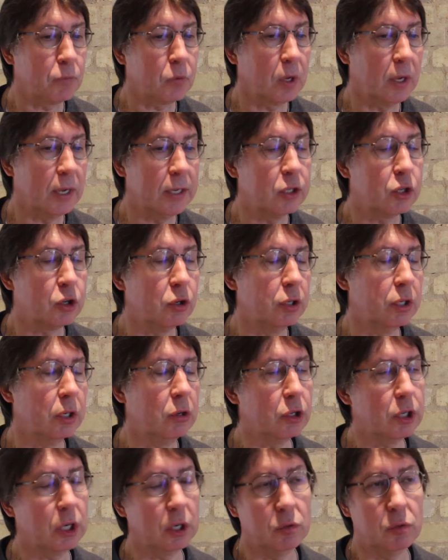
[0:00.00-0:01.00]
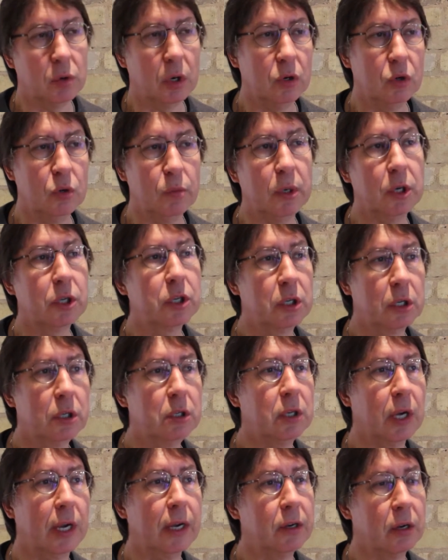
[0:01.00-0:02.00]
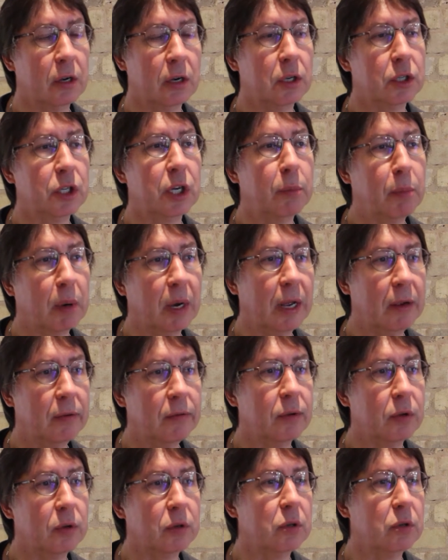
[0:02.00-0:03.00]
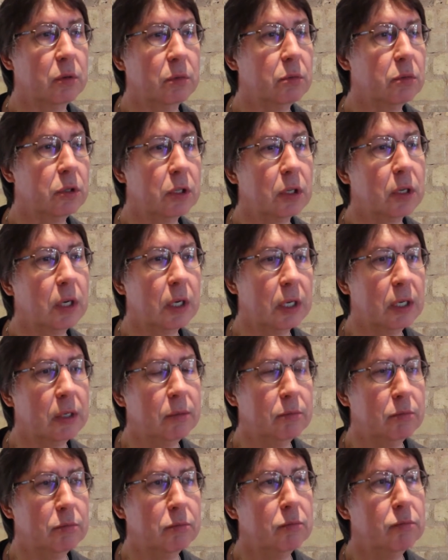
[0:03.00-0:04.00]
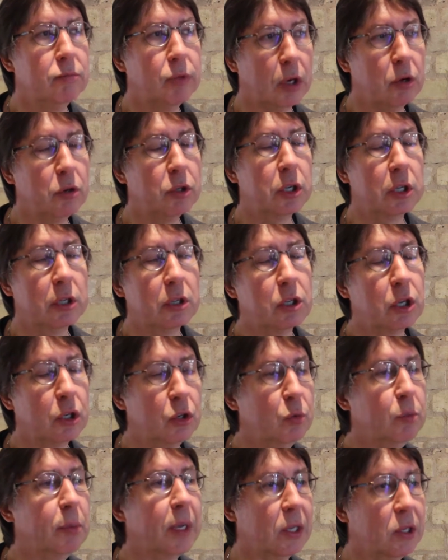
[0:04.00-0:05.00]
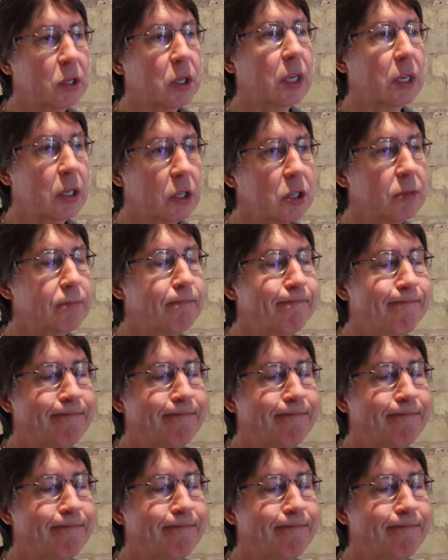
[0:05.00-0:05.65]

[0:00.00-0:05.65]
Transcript: introducing robust technology platforms, and those are the two big things.